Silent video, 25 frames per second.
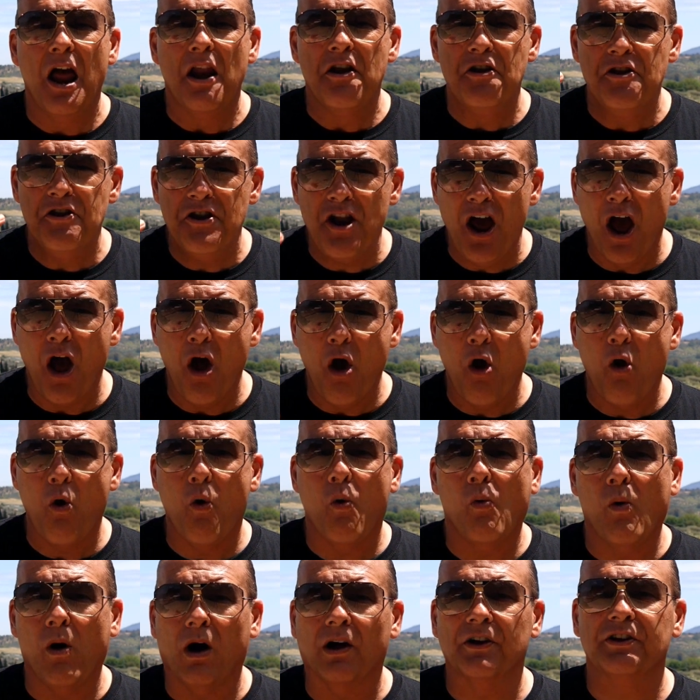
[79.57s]
know
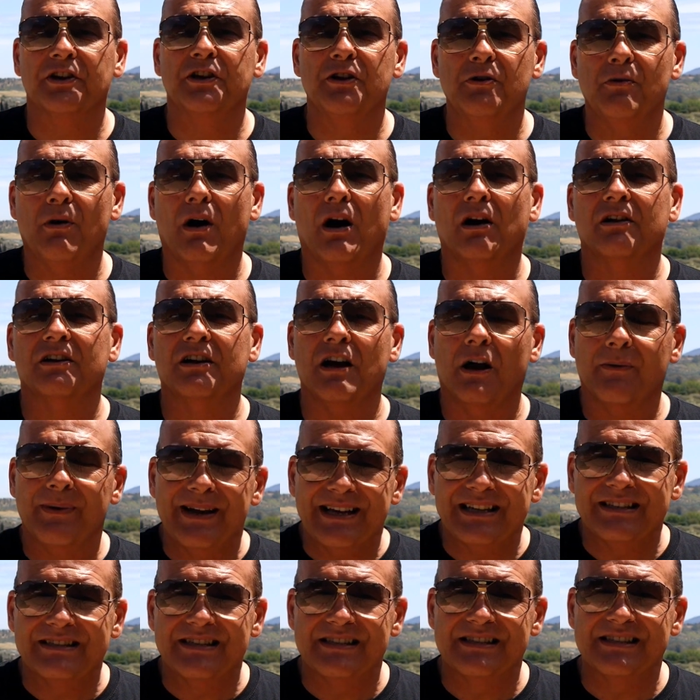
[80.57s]
what you are
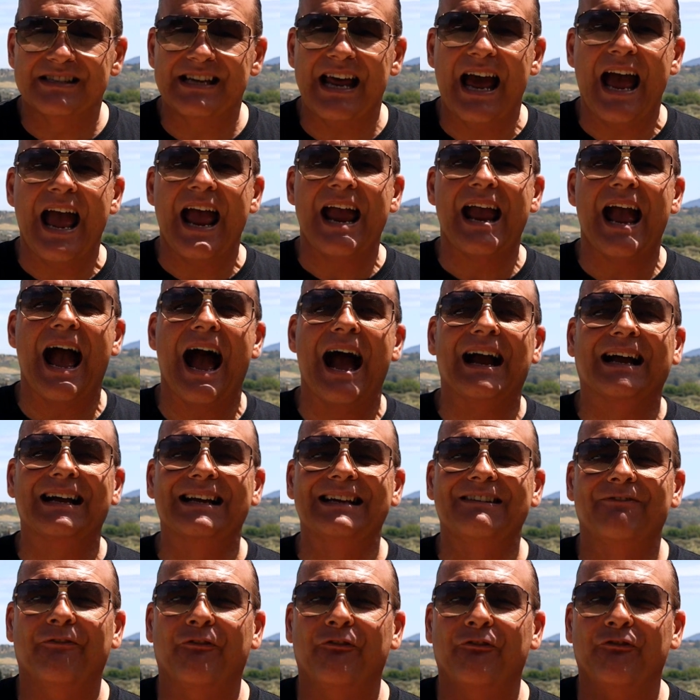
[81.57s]
going to say and
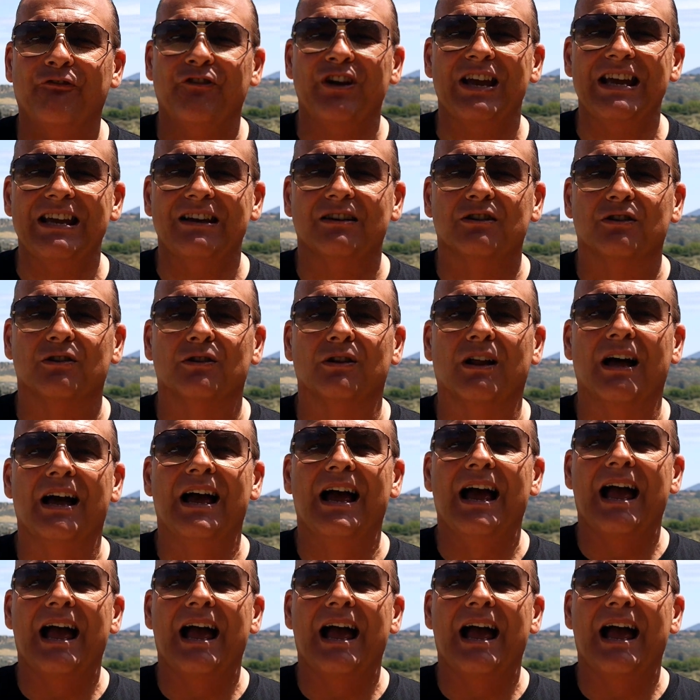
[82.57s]
feel